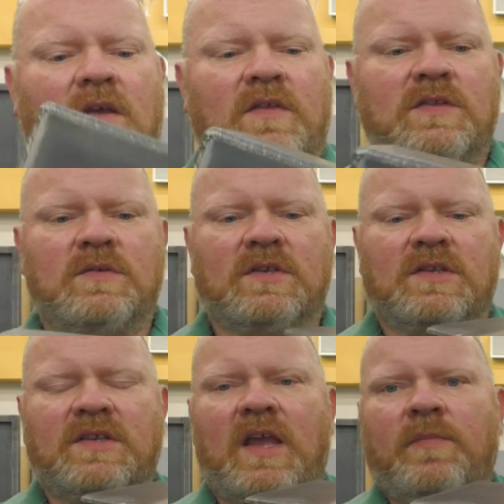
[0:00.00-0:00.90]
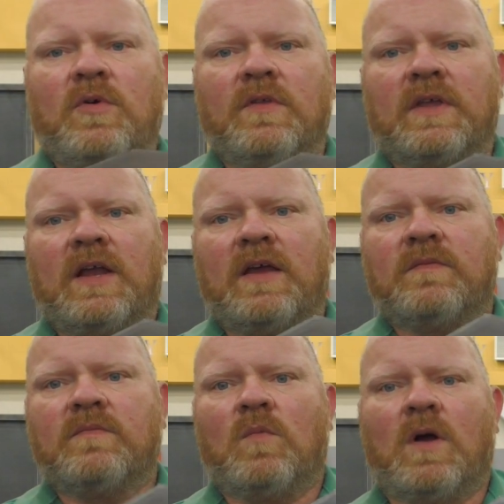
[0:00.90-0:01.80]
Now this was a sample that
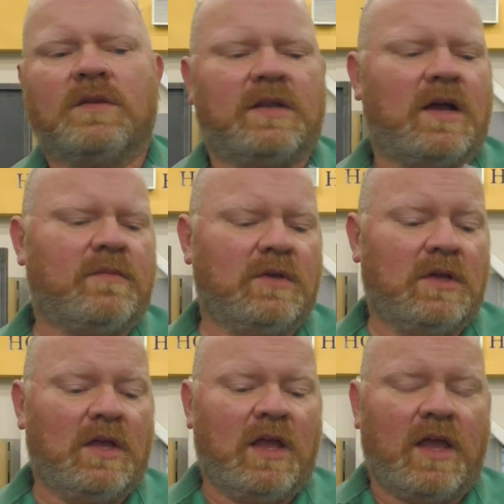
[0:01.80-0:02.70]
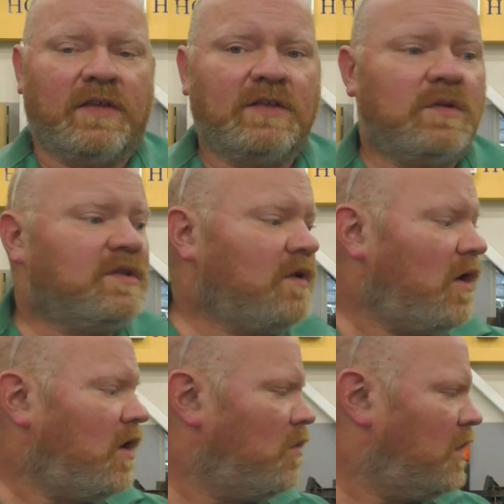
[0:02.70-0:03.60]
I welded up, and this was
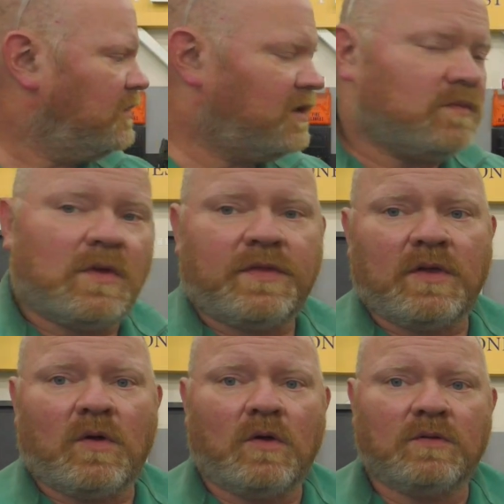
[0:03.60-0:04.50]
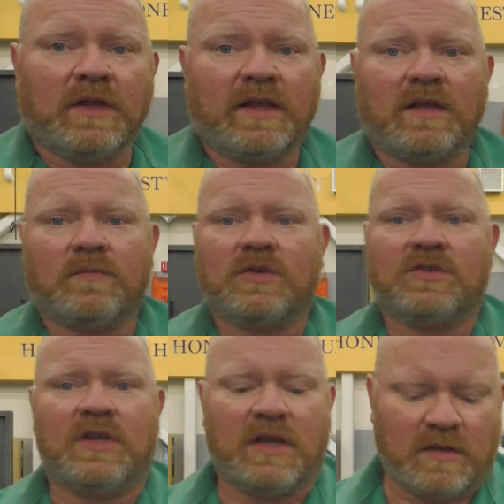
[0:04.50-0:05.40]
all welded with the old Lincoln
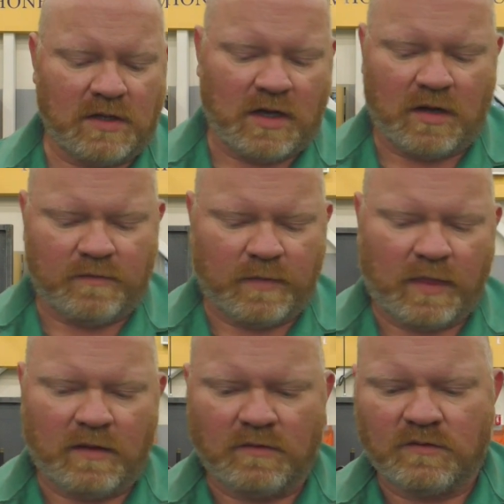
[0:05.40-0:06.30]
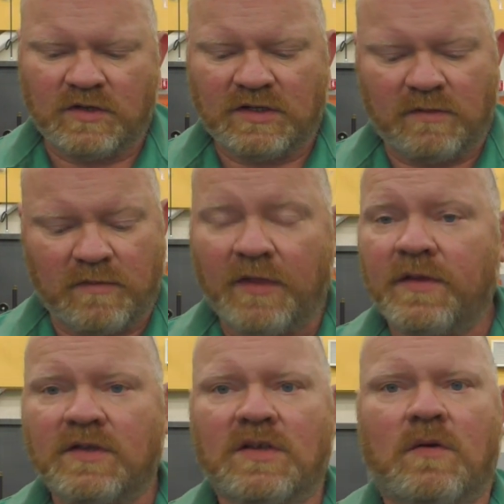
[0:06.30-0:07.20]
machine just a
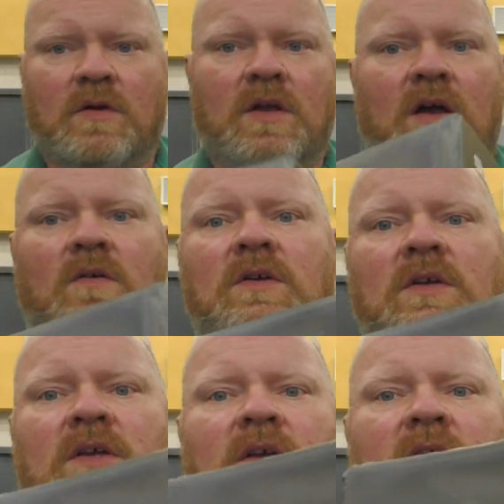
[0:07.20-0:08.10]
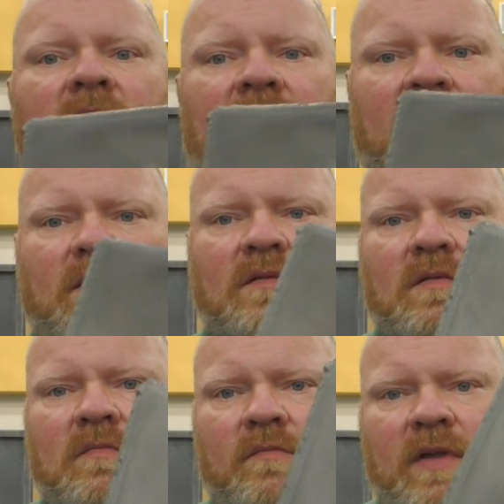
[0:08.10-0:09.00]
month or so ago.
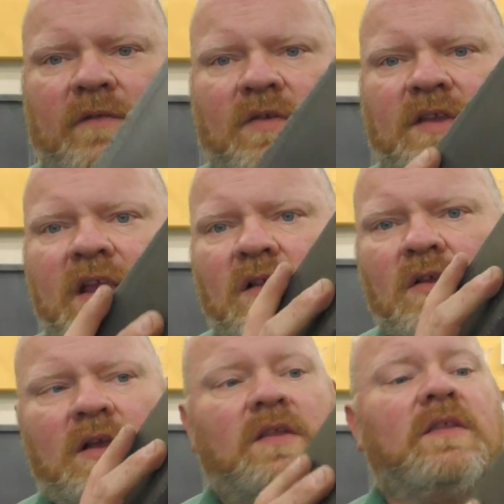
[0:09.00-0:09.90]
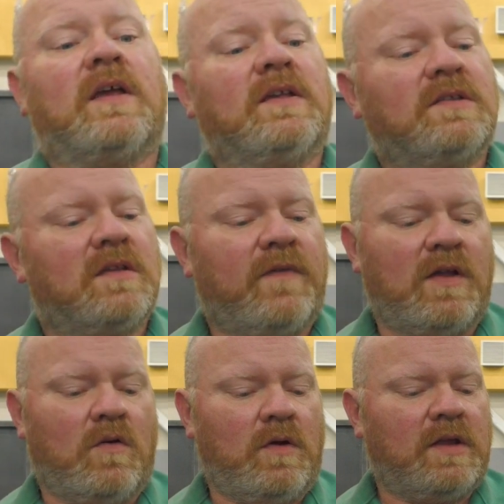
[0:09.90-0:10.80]
But if you take a look at this, if
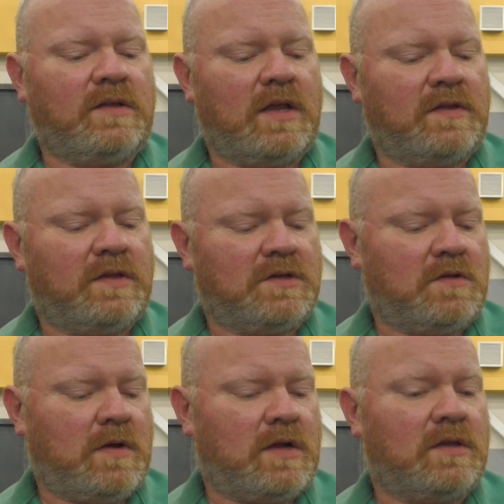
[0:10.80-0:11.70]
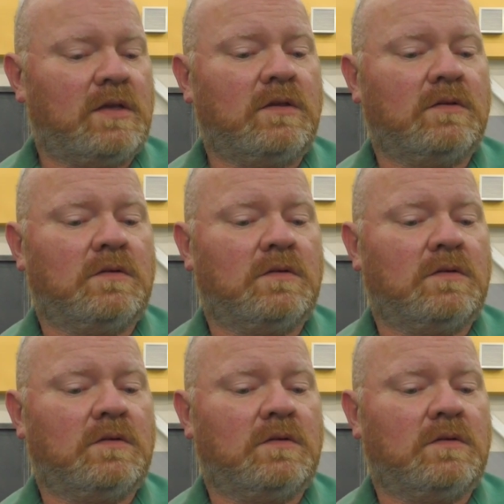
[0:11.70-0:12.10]
I orientate this correctly,